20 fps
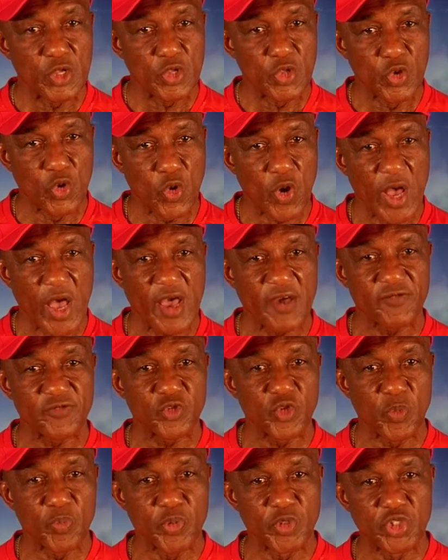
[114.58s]
You
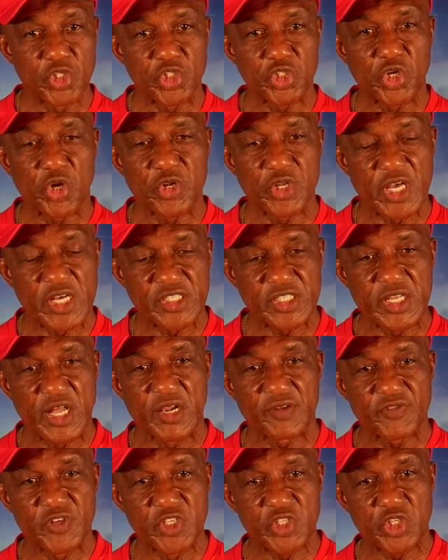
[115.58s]
have to position
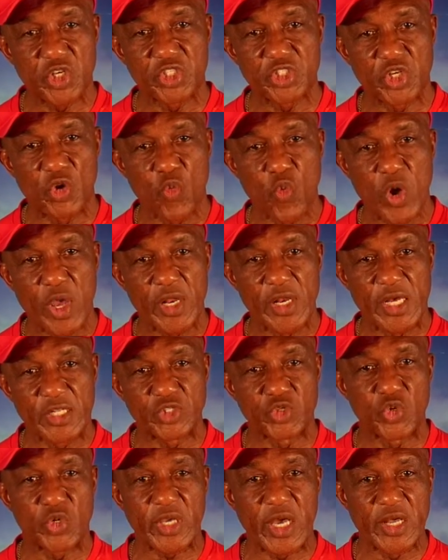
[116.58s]
yourself in such a way
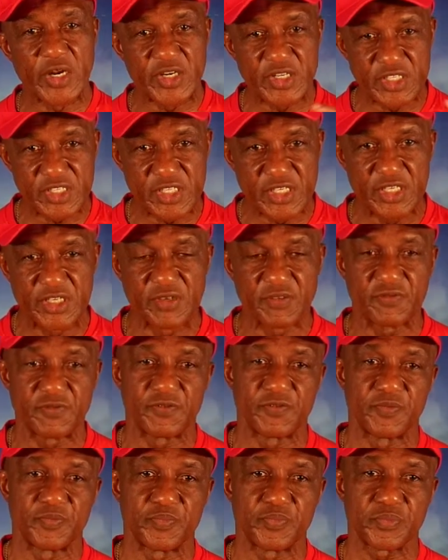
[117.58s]
that you can
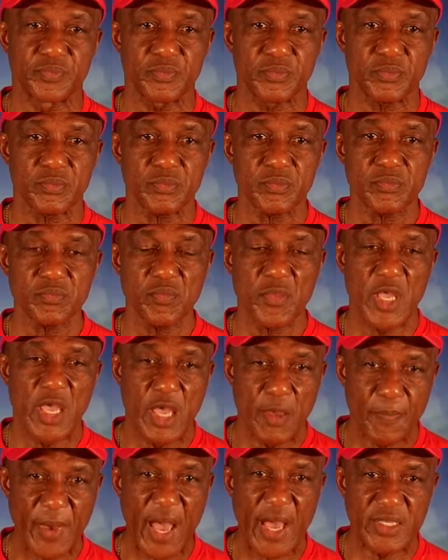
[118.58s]
receive
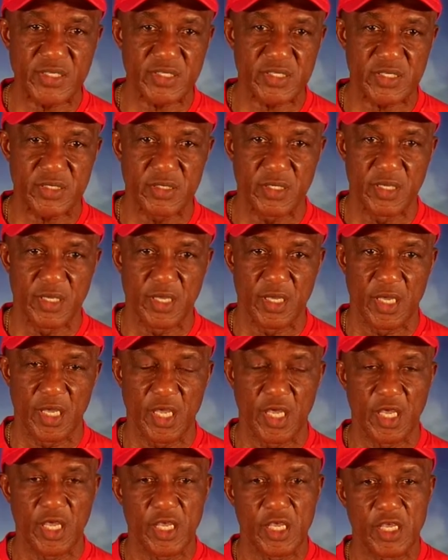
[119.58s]
a pass
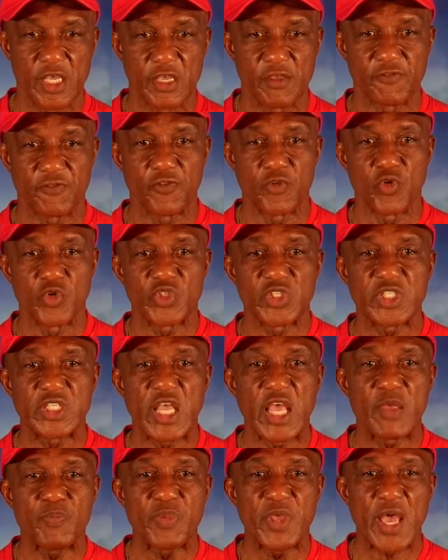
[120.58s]
if you
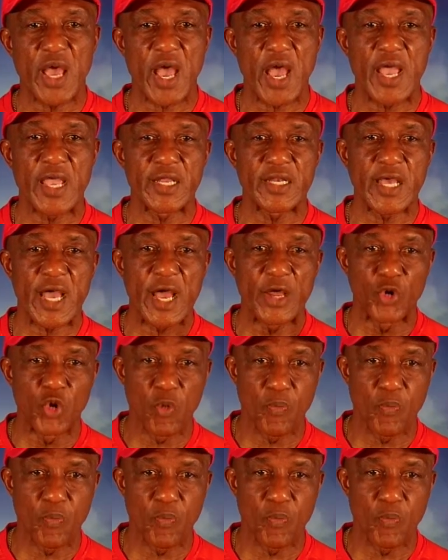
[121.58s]
stay behind an